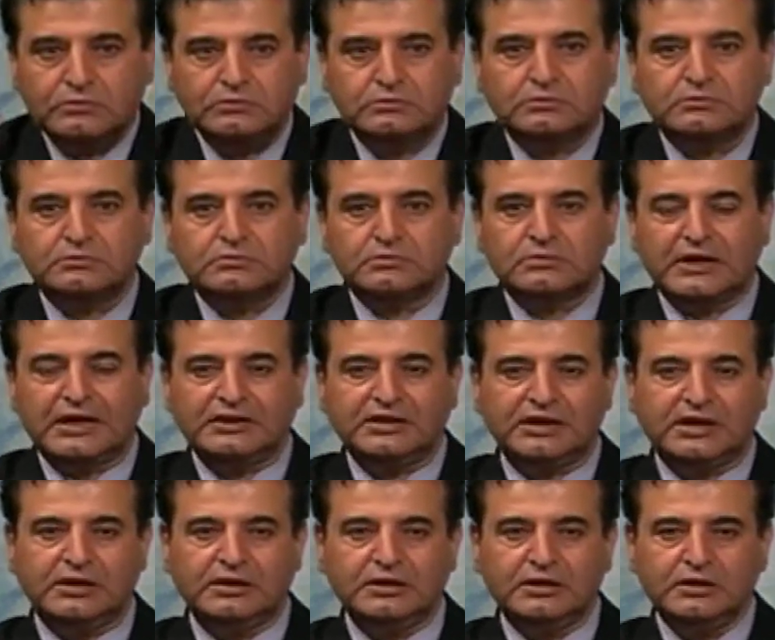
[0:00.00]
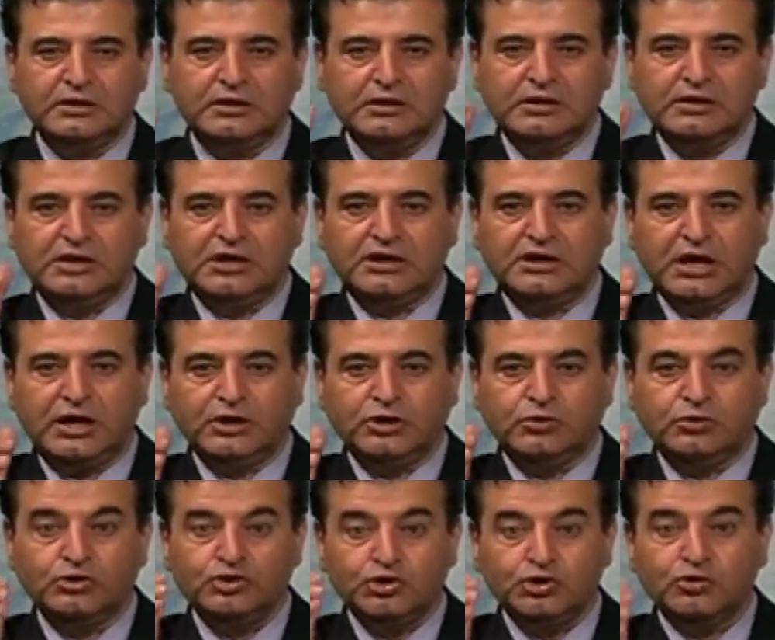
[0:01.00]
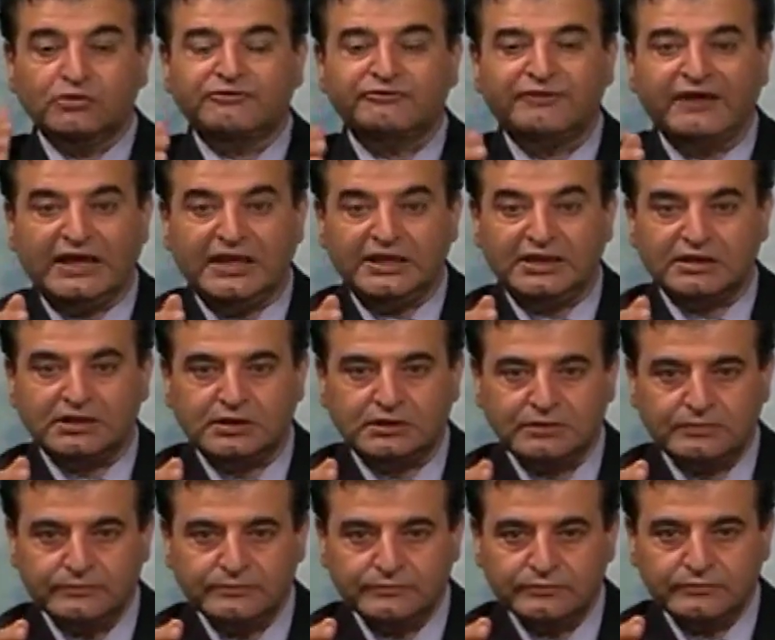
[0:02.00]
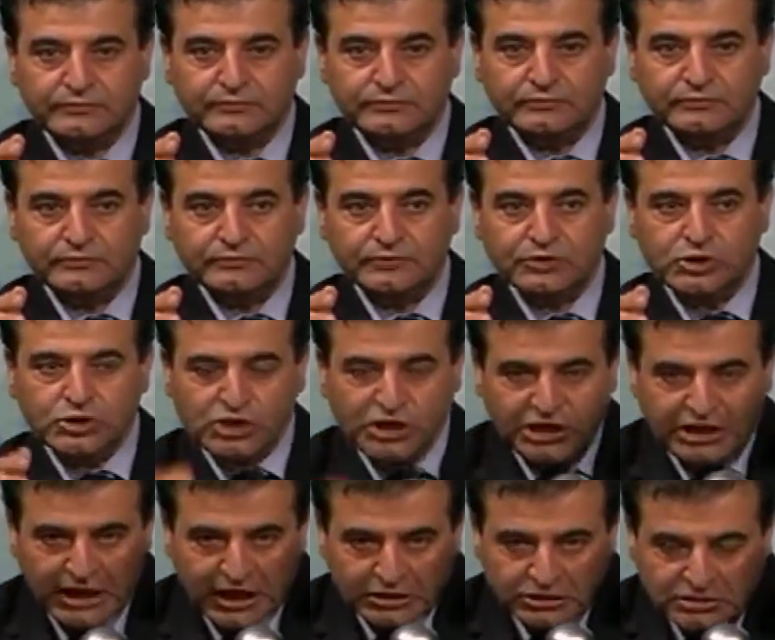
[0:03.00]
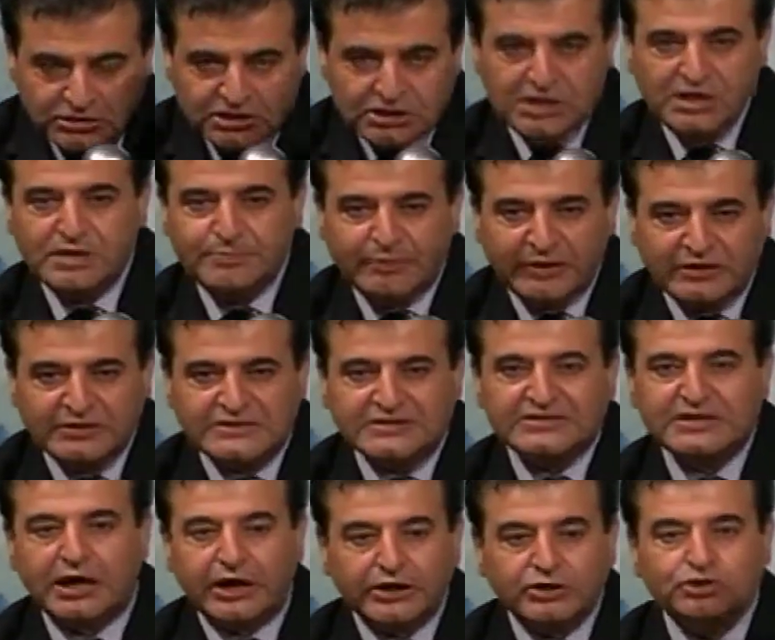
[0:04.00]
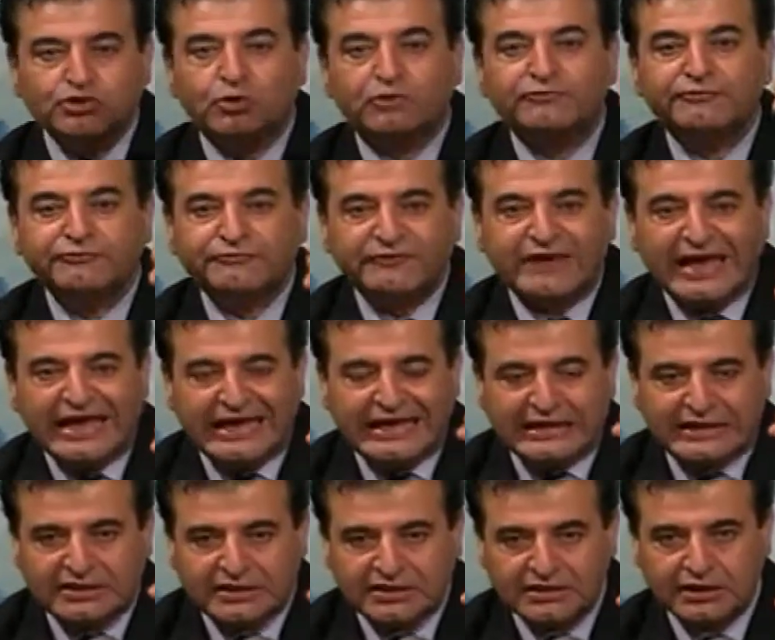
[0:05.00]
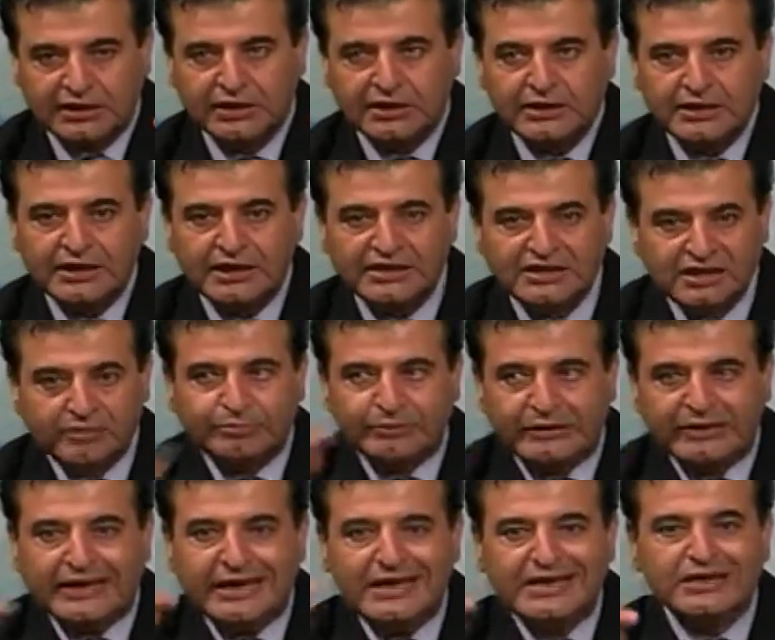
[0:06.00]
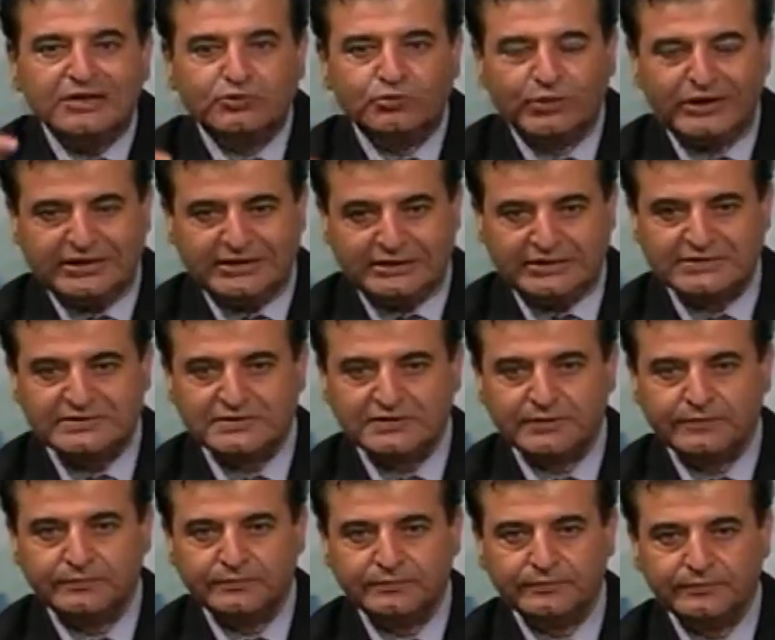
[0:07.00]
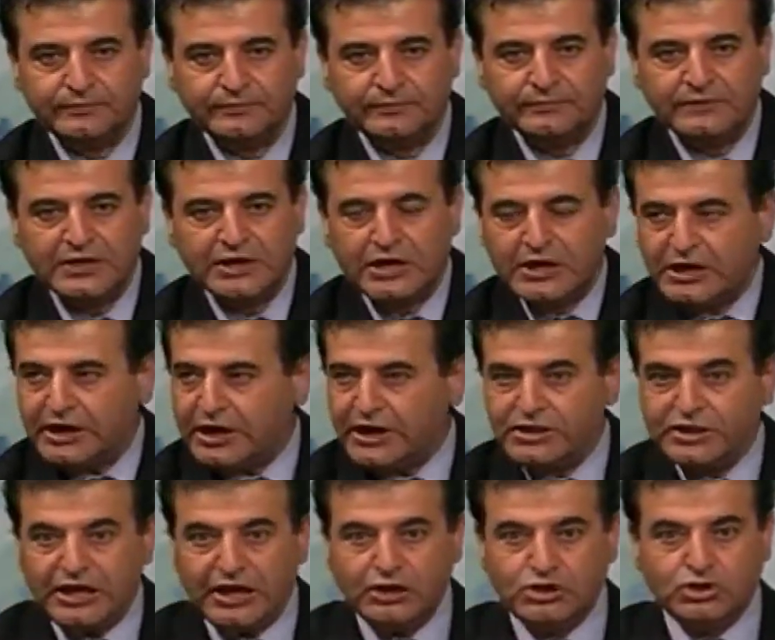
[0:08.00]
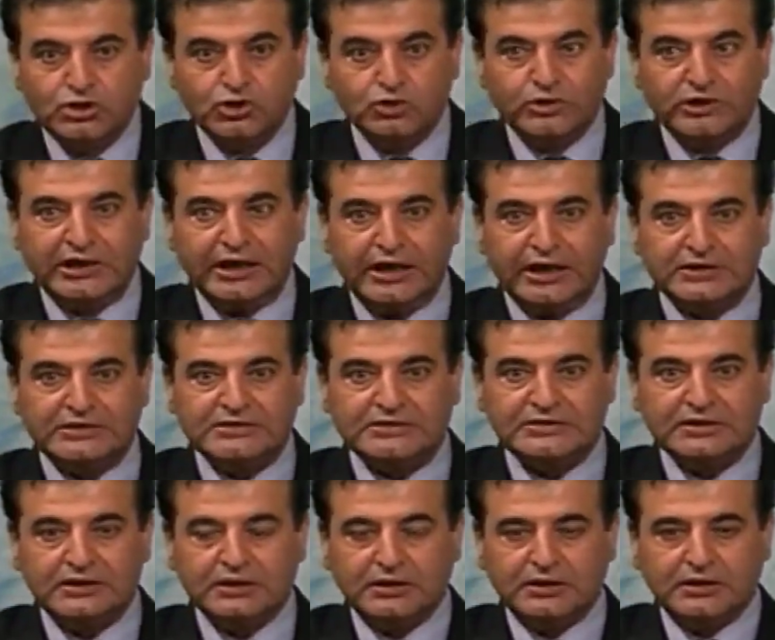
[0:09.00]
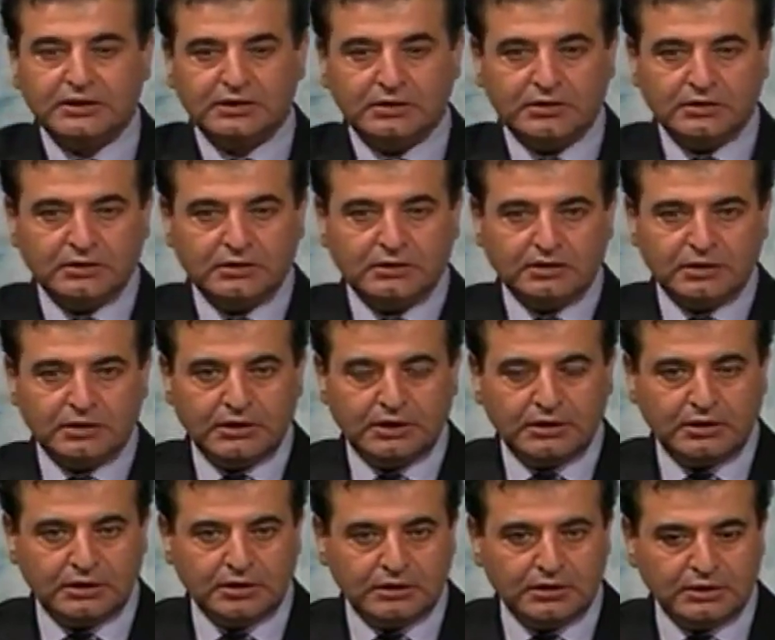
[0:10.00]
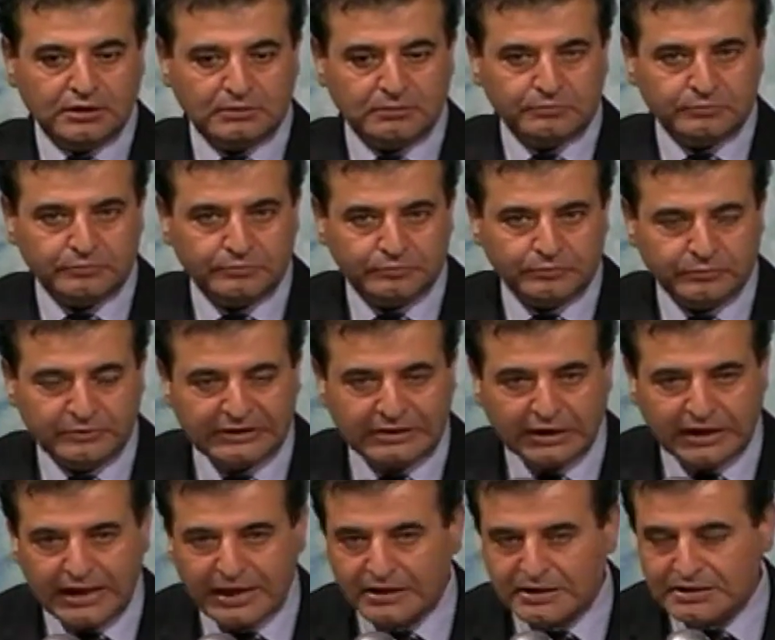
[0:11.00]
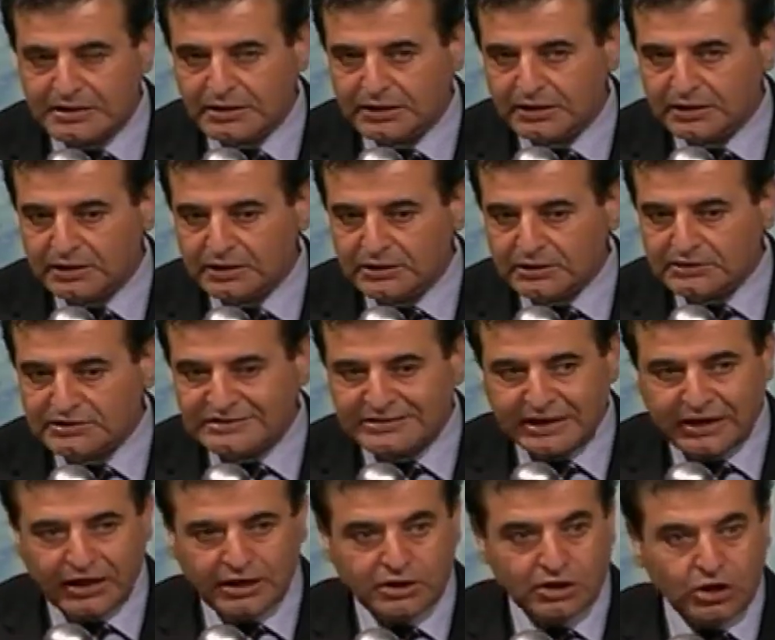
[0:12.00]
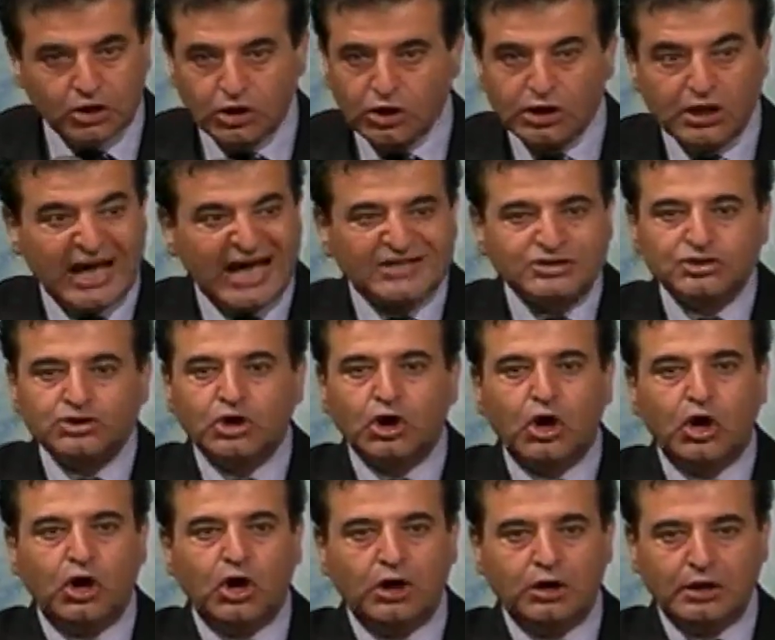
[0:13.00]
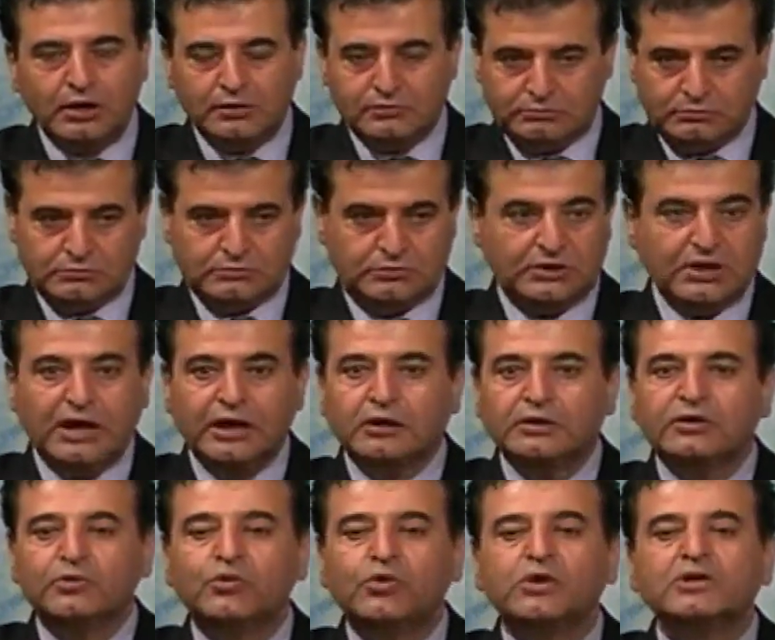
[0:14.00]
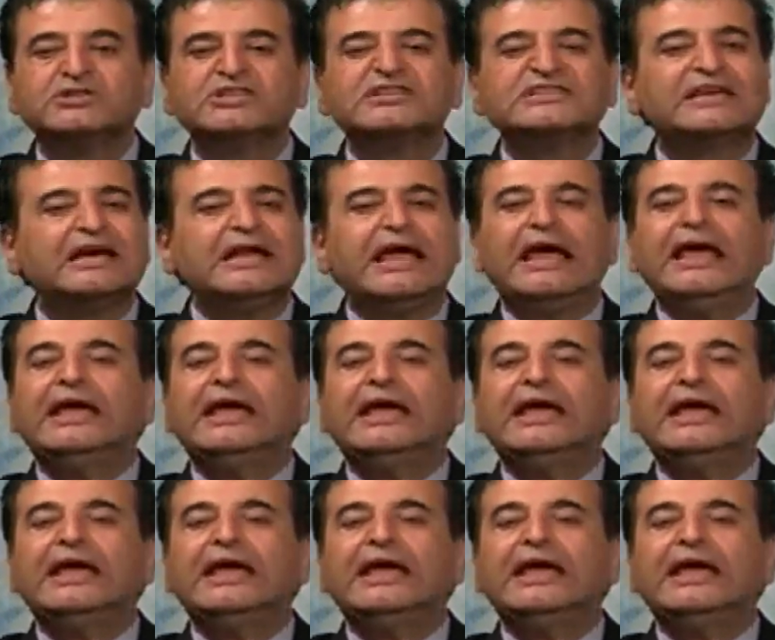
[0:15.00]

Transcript: then, they got you into your faith. They got deep inside your faith and they're playing with it. And then you get Glenn saying, last call, the world is going to end.